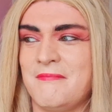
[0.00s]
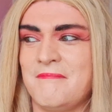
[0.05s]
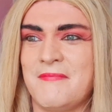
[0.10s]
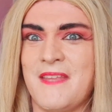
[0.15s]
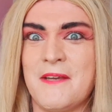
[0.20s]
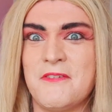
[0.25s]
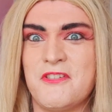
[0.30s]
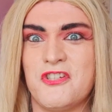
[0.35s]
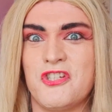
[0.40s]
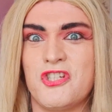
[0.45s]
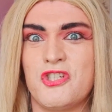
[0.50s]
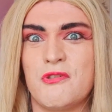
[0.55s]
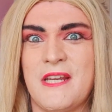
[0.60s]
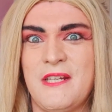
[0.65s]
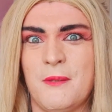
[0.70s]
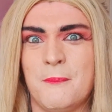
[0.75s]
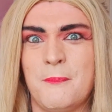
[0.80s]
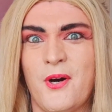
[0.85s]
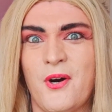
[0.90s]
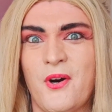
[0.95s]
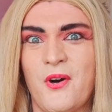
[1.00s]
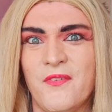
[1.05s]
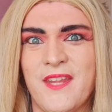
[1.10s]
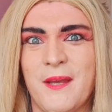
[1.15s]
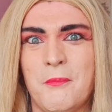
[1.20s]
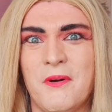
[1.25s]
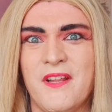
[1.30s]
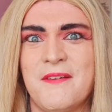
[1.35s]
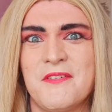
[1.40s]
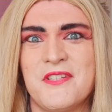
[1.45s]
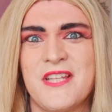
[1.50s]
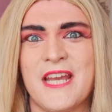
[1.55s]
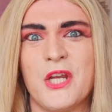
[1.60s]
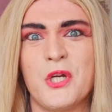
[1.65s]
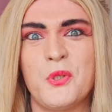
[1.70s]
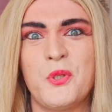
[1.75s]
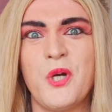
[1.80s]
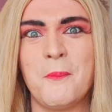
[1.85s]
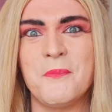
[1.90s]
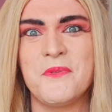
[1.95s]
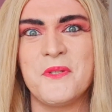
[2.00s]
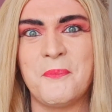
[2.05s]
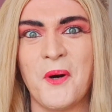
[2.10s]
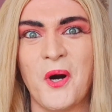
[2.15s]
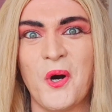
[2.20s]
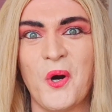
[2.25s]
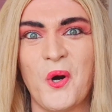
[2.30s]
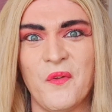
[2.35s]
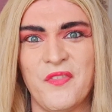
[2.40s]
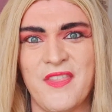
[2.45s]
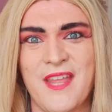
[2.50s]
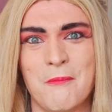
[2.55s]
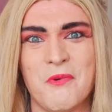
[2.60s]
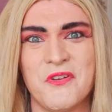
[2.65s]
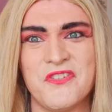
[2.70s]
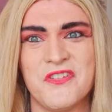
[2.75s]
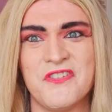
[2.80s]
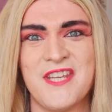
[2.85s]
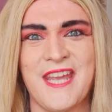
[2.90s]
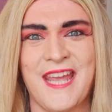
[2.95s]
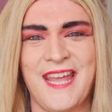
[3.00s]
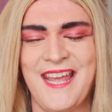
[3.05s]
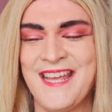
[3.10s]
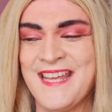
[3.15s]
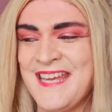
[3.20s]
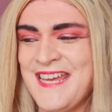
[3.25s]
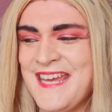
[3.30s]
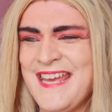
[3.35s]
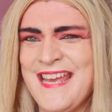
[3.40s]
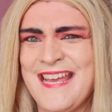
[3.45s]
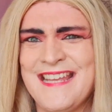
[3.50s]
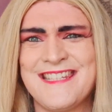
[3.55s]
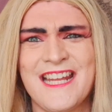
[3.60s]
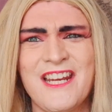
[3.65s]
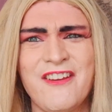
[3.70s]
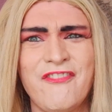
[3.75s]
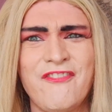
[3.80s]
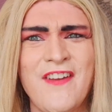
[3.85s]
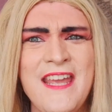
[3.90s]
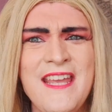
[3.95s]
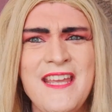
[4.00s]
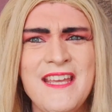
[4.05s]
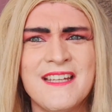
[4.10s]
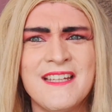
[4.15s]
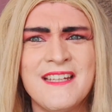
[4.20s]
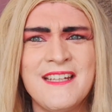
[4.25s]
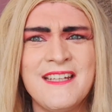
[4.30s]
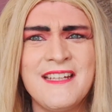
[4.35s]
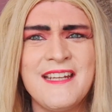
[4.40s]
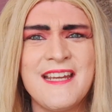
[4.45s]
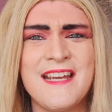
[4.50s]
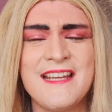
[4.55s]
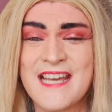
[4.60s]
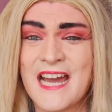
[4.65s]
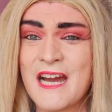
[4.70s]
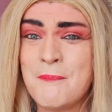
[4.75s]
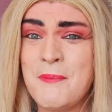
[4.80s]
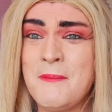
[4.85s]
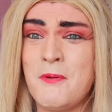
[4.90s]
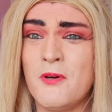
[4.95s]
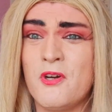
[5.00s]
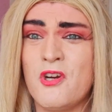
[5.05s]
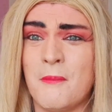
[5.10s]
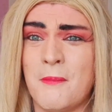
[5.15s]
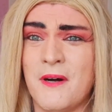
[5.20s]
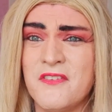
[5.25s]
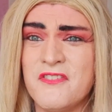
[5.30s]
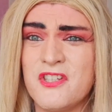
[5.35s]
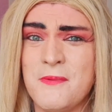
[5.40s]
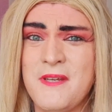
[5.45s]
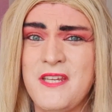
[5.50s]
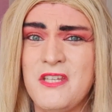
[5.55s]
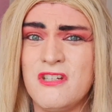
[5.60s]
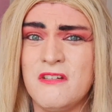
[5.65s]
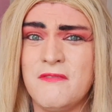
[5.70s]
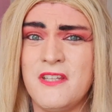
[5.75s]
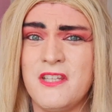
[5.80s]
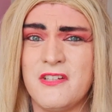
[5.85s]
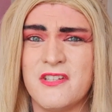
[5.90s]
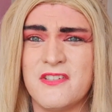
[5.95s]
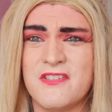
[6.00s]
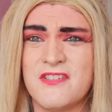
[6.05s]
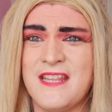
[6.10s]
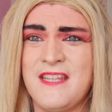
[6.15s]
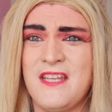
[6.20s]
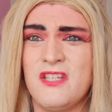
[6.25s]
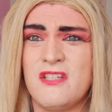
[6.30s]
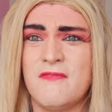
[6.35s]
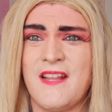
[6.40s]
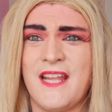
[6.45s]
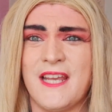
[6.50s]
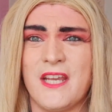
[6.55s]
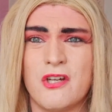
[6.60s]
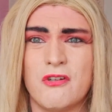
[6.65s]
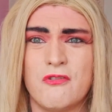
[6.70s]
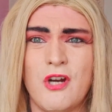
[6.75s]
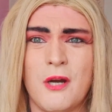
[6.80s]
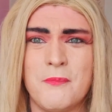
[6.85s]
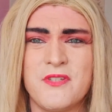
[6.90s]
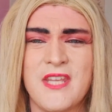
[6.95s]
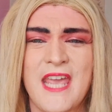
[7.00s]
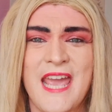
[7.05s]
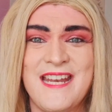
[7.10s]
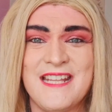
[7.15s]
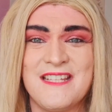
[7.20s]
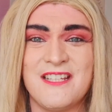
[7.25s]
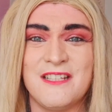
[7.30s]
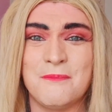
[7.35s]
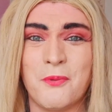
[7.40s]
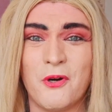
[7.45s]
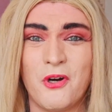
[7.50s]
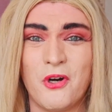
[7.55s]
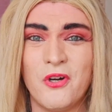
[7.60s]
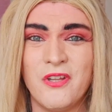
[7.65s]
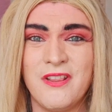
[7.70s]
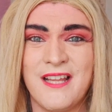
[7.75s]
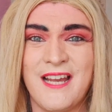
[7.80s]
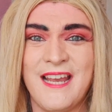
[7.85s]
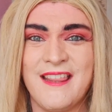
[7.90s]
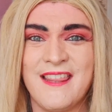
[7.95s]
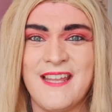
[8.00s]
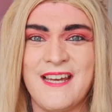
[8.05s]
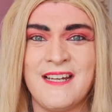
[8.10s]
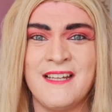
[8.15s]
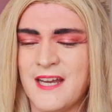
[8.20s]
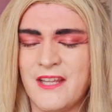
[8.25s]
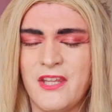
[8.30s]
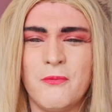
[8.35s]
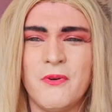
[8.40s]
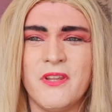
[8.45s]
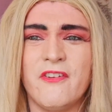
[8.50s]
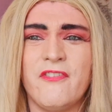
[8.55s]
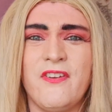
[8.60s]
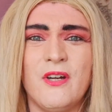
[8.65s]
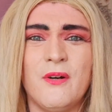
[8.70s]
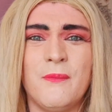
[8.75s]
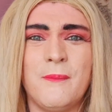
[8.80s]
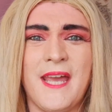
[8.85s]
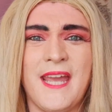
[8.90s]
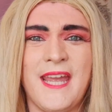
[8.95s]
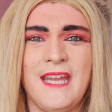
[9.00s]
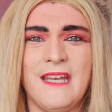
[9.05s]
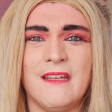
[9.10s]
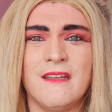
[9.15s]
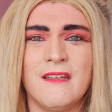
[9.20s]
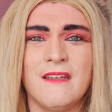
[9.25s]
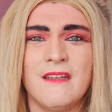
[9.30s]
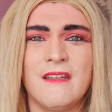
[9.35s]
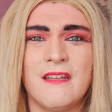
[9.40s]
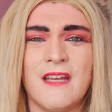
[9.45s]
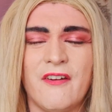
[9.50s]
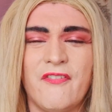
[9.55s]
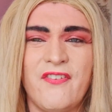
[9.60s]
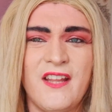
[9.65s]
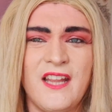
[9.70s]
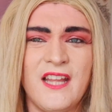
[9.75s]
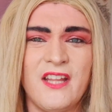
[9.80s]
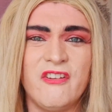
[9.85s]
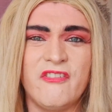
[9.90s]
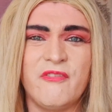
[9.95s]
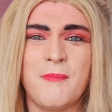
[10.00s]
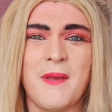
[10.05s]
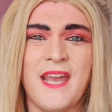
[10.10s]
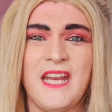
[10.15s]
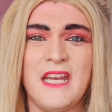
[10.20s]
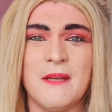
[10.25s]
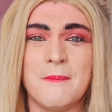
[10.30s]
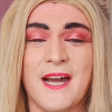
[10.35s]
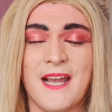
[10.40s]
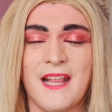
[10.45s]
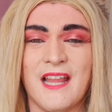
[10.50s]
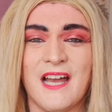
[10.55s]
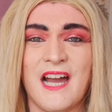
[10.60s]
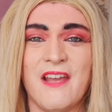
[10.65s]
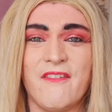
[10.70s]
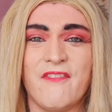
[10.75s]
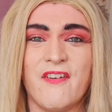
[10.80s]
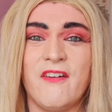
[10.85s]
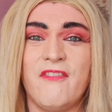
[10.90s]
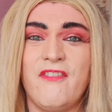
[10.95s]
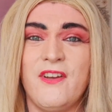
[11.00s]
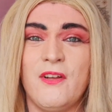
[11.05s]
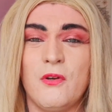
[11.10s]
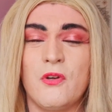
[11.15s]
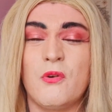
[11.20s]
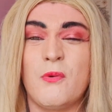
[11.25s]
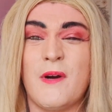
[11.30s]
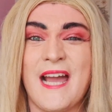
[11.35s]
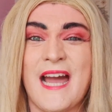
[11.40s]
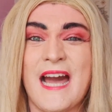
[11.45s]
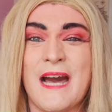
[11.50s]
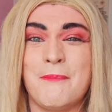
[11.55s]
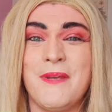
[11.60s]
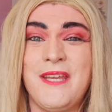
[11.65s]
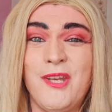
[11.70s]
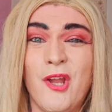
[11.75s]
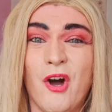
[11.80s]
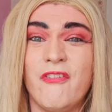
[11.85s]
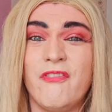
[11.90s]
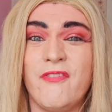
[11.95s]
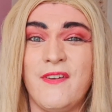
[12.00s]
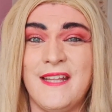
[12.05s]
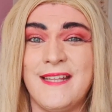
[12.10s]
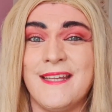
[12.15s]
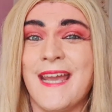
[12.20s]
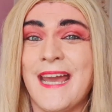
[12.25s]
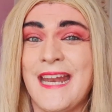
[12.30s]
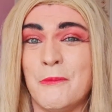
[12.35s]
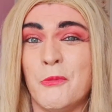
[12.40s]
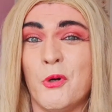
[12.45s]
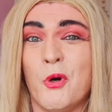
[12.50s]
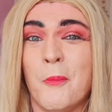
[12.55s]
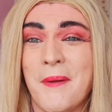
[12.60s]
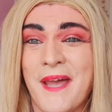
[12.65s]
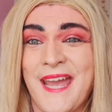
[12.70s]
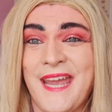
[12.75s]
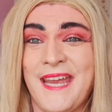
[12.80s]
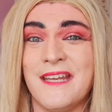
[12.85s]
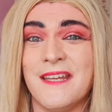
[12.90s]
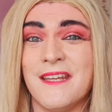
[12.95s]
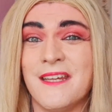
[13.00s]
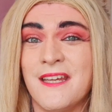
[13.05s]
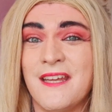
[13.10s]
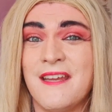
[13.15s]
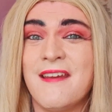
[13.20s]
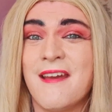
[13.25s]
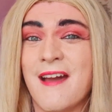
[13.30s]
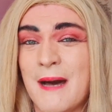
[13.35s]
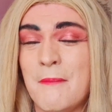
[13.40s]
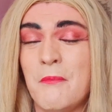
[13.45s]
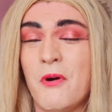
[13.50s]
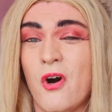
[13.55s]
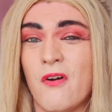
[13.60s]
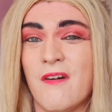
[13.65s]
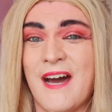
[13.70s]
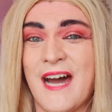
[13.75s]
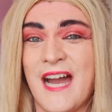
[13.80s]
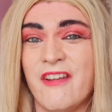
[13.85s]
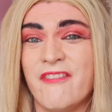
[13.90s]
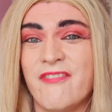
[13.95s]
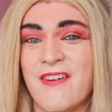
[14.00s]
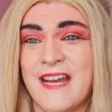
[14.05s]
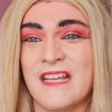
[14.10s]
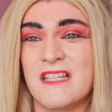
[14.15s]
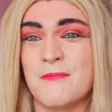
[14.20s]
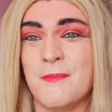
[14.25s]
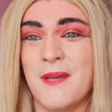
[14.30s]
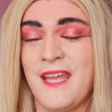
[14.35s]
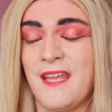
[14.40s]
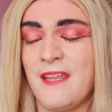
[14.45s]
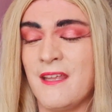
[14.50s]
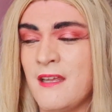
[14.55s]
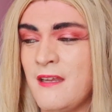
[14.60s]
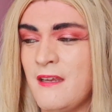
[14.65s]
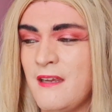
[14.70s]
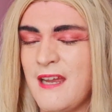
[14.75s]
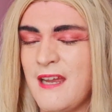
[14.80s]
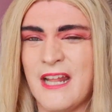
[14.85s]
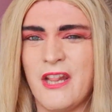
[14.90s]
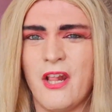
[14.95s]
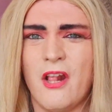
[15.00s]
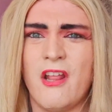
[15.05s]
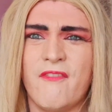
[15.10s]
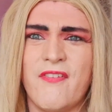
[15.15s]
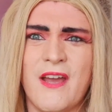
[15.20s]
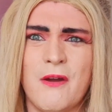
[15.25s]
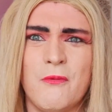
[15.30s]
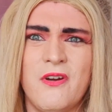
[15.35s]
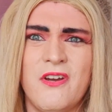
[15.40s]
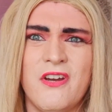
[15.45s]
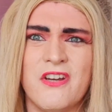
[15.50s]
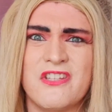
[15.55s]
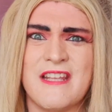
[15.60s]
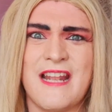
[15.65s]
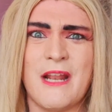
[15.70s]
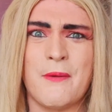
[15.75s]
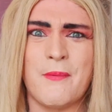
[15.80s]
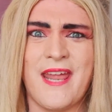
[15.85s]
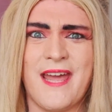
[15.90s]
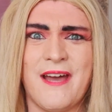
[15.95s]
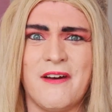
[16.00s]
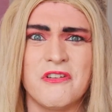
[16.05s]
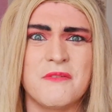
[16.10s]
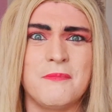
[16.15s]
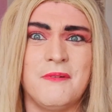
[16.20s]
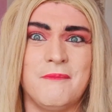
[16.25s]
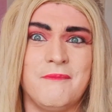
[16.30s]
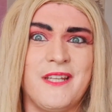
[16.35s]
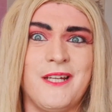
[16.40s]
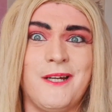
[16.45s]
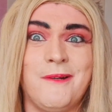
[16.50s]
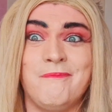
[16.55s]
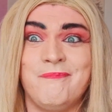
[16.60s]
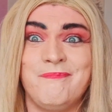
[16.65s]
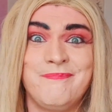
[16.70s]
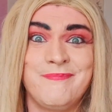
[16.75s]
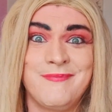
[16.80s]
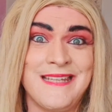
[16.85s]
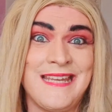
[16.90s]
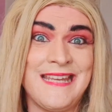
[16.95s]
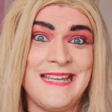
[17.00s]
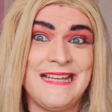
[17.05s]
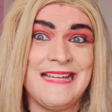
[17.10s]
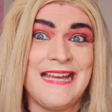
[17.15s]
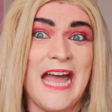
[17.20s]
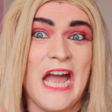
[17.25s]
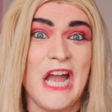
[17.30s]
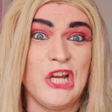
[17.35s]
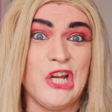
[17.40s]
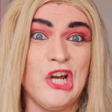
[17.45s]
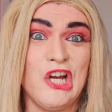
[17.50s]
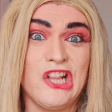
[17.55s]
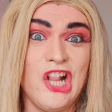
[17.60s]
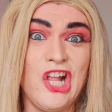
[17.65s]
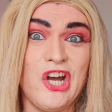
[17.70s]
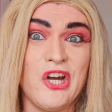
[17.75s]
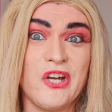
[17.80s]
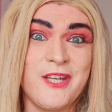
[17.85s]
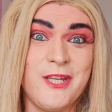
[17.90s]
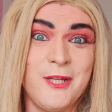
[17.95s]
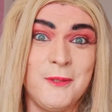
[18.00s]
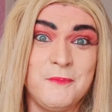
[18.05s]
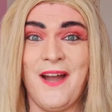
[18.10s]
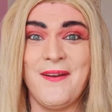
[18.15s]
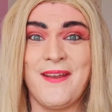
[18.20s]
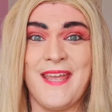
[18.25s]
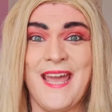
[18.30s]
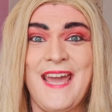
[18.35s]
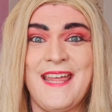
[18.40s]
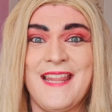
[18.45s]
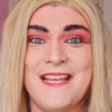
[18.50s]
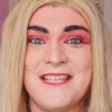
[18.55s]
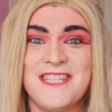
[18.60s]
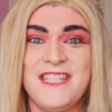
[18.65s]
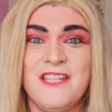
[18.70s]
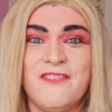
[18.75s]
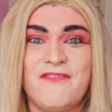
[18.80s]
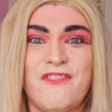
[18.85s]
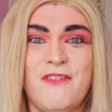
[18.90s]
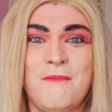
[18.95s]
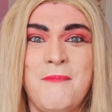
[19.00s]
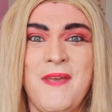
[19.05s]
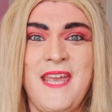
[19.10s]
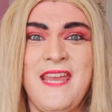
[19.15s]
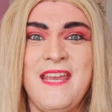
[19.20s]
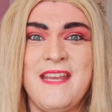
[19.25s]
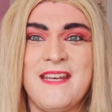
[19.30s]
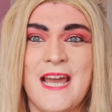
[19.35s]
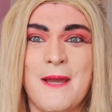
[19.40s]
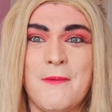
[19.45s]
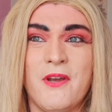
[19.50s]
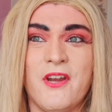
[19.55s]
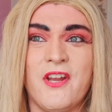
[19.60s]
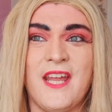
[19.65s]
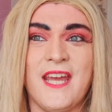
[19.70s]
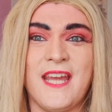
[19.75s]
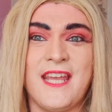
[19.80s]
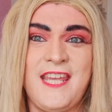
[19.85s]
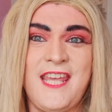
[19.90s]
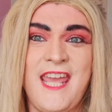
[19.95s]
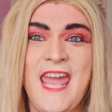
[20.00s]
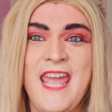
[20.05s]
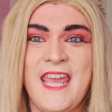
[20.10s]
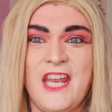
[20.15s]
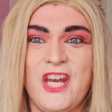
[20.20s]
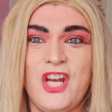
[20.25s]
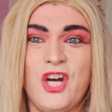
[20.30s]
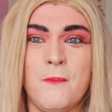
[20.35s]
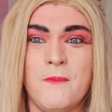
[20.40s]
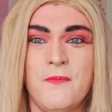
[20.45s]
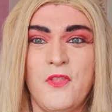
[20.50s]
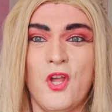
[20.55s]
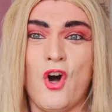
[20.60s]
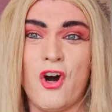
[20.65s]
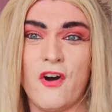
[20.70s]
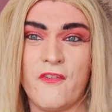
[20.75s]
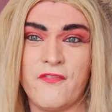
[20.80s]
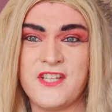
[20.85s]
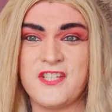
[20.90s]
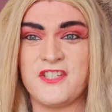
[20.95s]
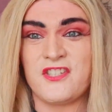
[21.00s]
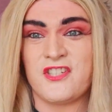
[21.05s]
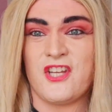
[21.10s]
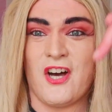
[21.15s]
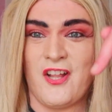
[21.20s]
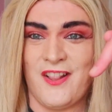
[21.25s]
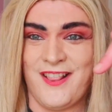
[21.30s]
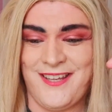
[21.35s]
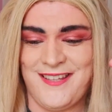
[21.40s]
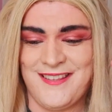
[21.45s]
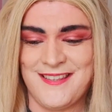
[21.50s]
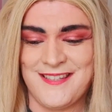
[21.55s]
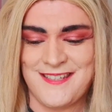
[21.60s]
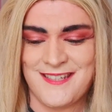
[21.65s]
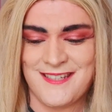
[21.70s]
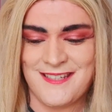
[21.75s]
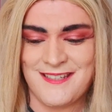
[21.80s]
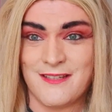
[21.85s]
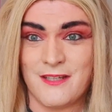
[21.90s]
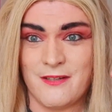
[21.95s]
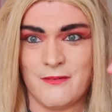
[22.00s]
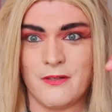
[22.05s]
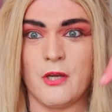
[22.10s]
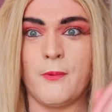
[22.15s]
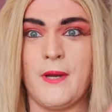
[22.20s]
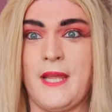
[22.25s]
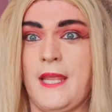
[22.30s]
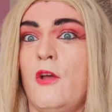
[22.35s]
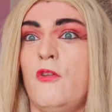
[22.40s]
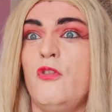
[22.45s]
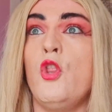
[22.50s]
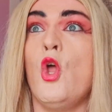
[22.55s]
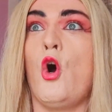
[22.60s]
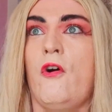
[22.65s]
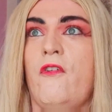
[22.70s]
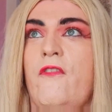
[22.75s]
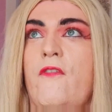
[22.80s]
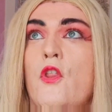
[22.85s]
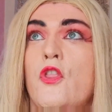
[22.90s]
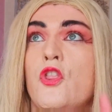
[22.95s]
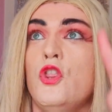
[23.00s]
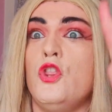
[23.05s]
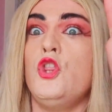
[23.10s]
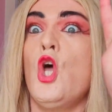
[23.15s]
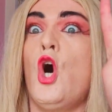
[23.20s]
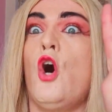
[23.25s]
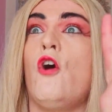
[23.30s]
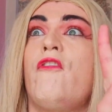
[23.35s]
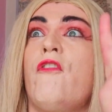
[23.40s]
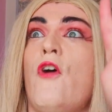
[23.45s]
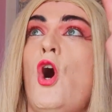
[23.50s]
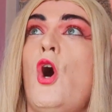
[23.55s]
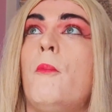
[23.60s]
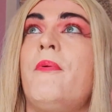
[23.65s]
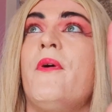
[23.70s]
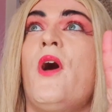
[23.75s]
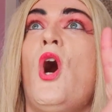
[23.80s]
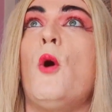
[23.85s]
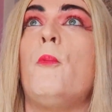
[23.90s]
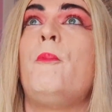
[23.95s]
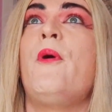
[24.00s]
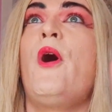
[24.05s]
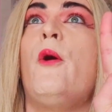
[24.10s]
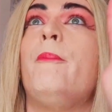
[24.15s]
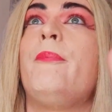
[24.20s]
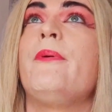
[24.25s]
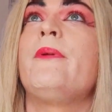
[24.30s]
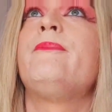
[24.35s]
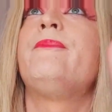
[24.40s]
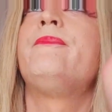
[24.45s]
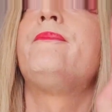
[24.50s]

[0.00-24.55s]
That was just straight up porn then, but that was like cropped porn then, wasn't it? Is that a thing? Is that how people come on to each other? They just send each other like cropped, edited porn like that? I don't want to feel pain. I felt enough pain in my life. I feel quite happy not feeling any more pain. I'm alright, thanks mate. I don't know if that works for anyone else, but you know, good luck. Okay, that's enough from me. Now we're going to kick it up north to Scotland. No, wait, north, north, up, up, up.